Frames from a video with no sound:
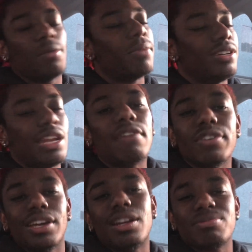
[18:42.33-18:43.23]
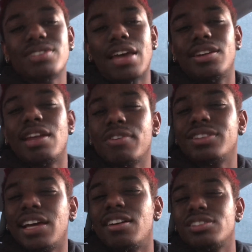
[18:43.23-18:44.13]
But never get upset. Never
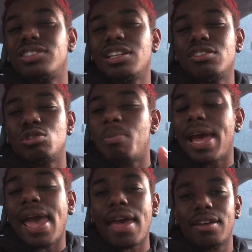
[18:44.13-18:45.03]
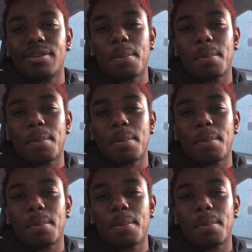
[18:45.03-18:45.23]
let her see that you mad,